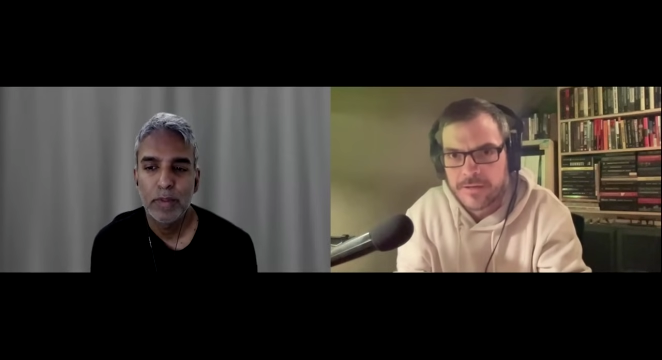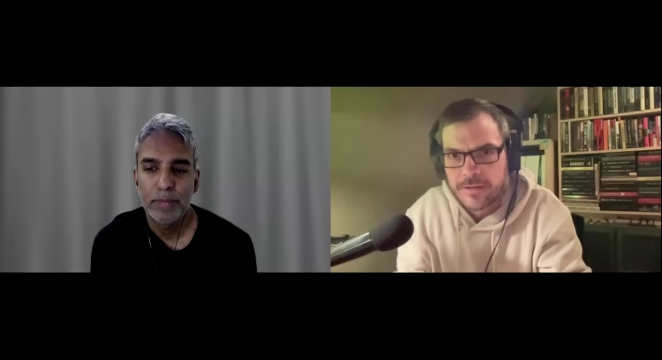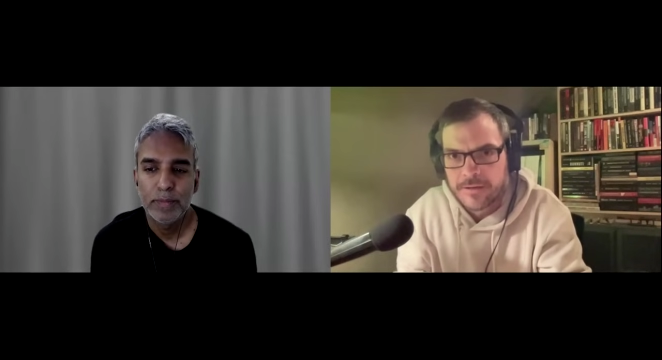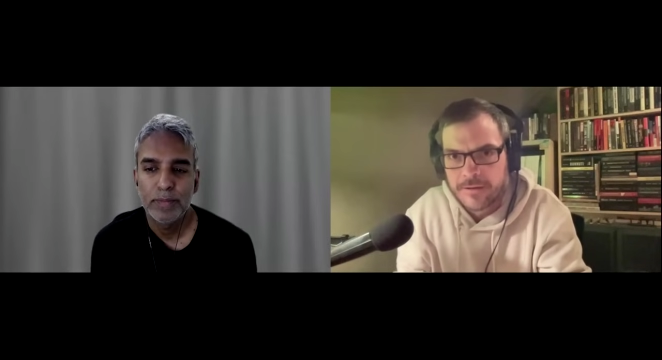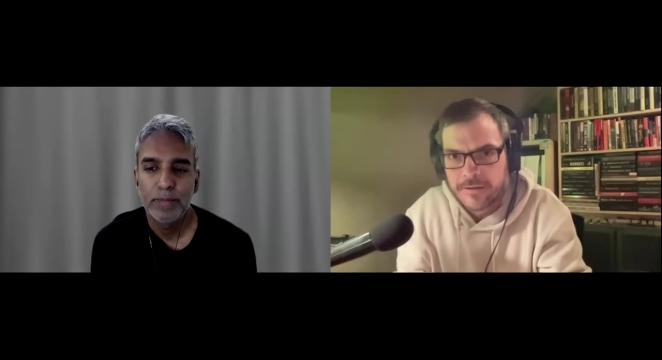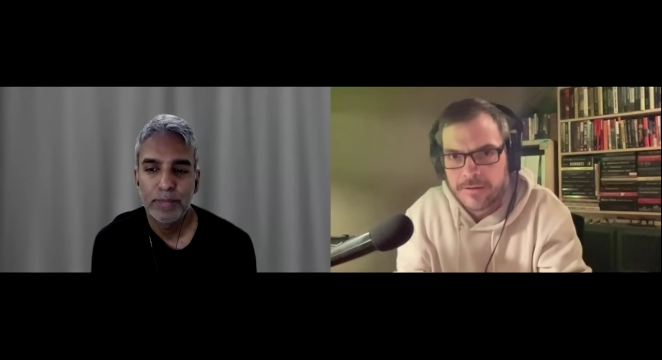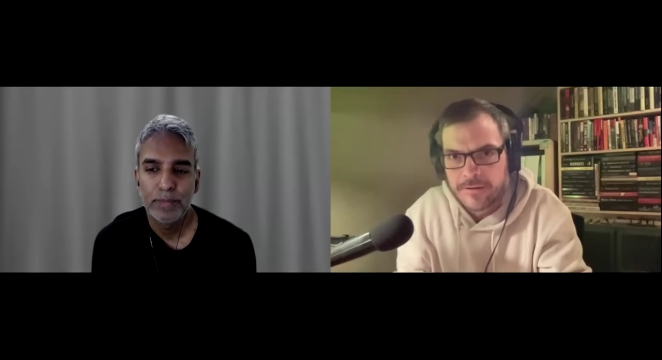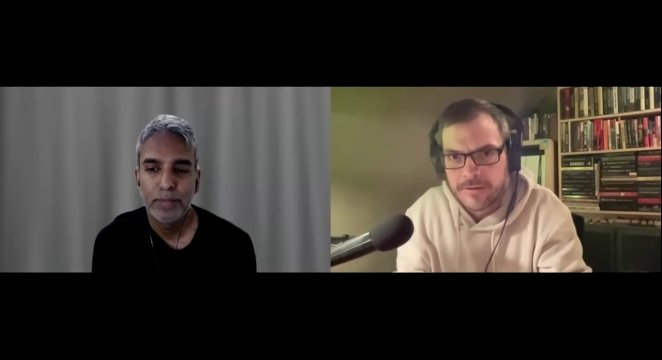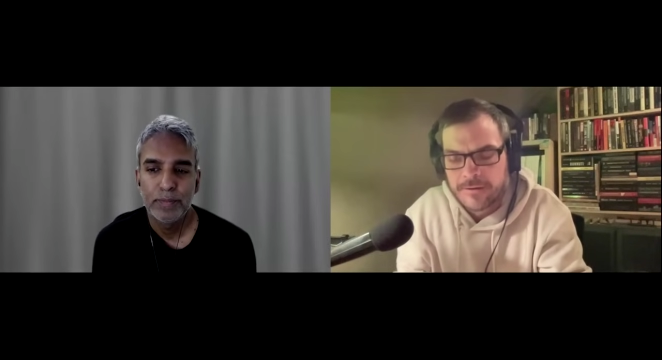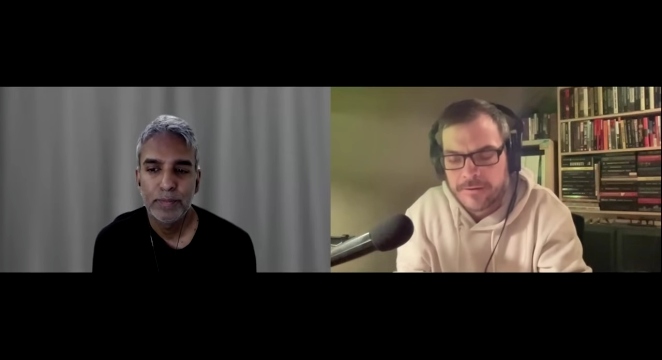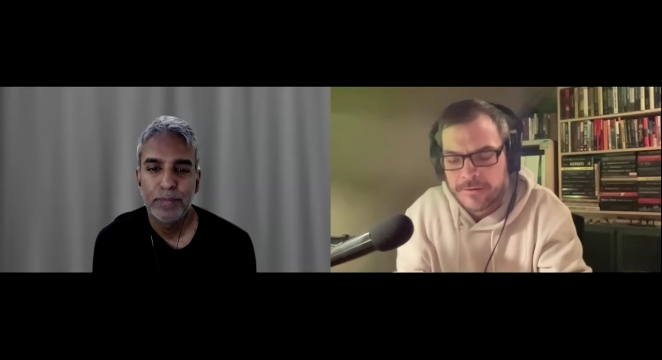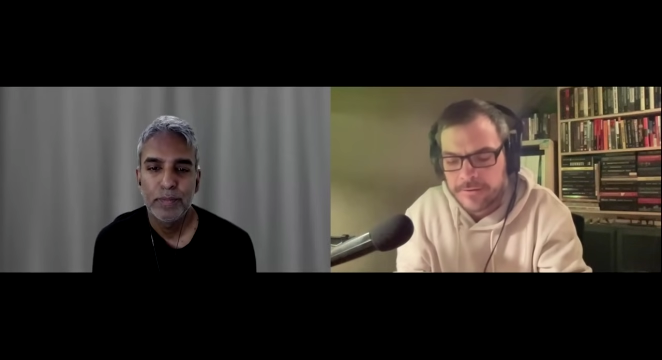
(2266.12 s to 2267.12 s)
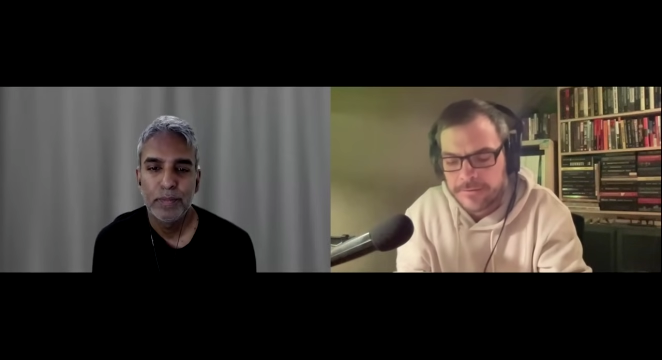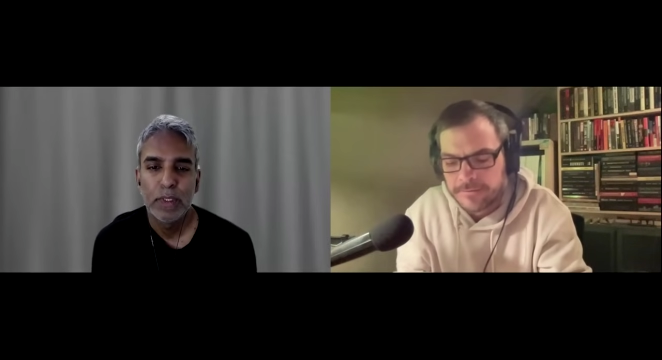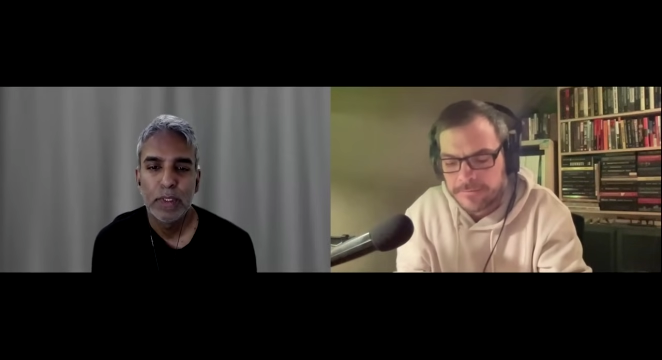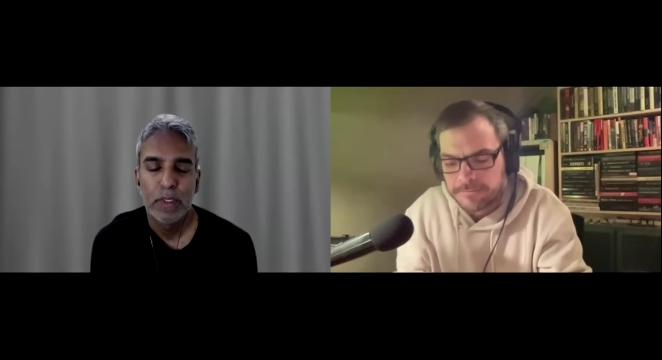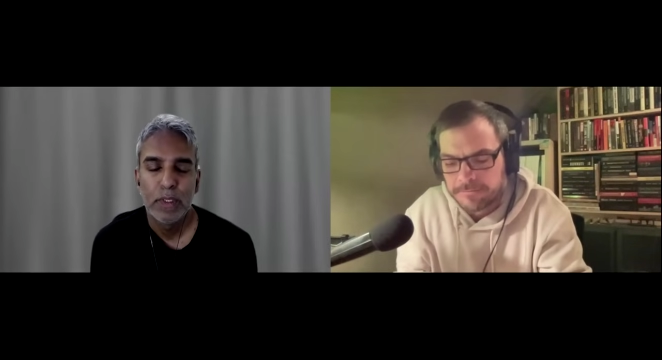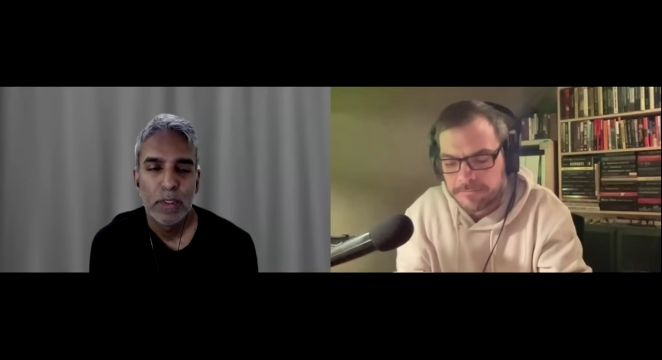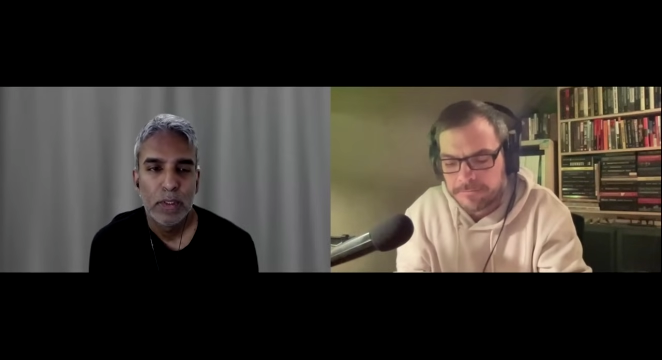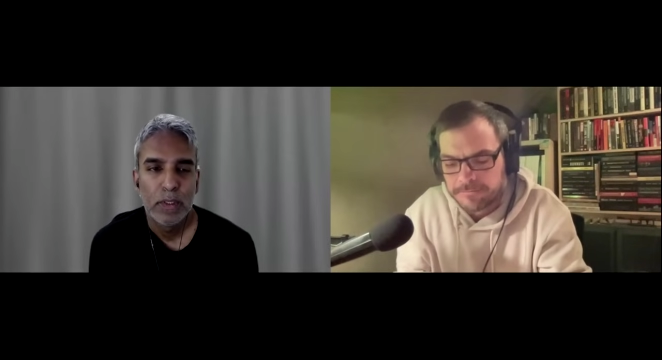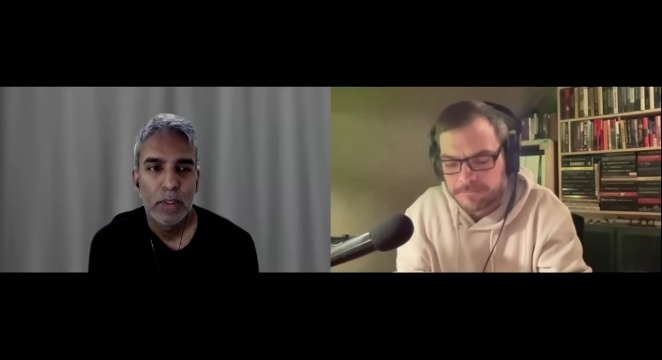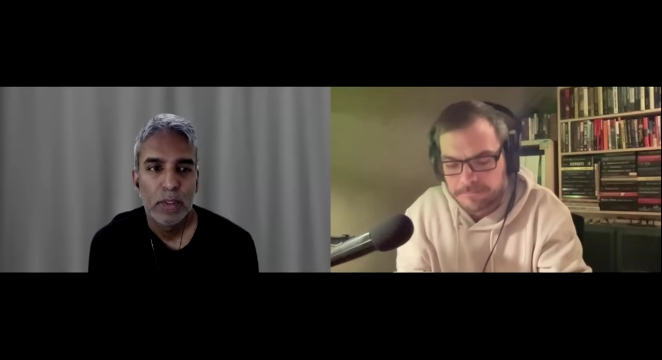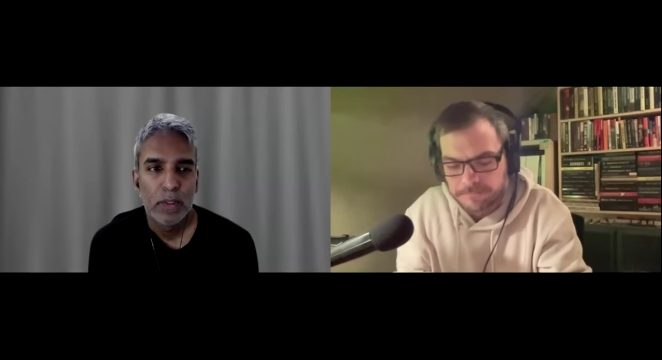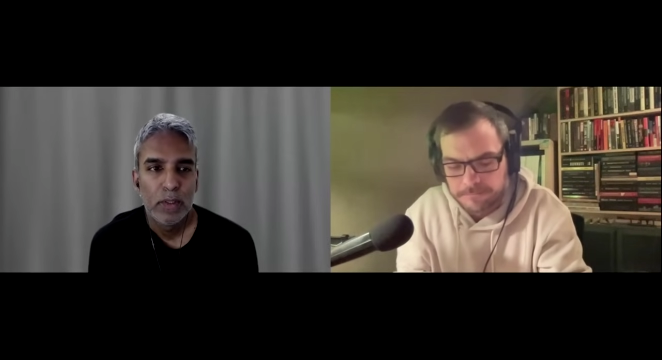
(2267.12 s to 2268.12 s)

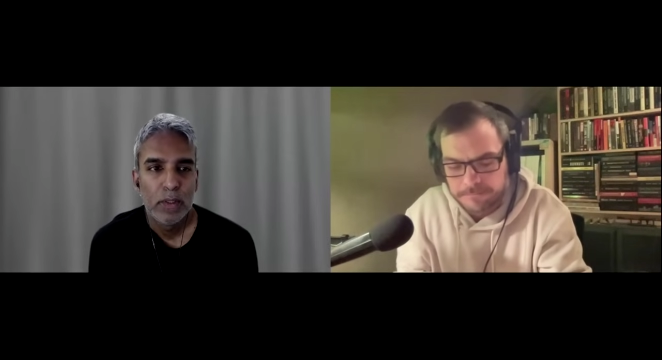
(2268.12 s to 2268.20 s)
Nothing is said.